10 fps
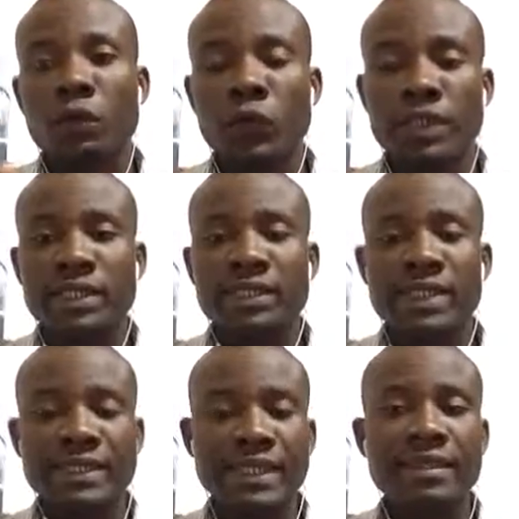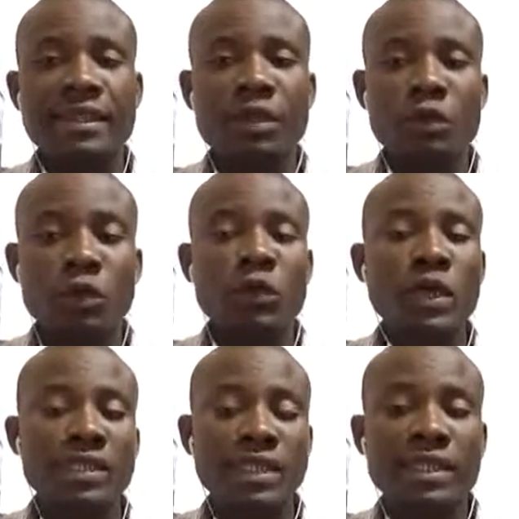with the signal you
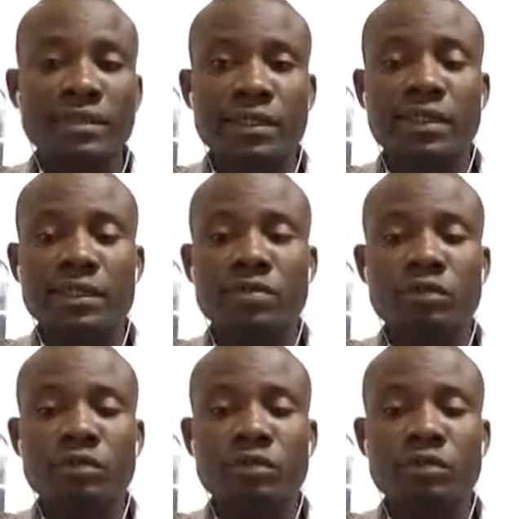are generating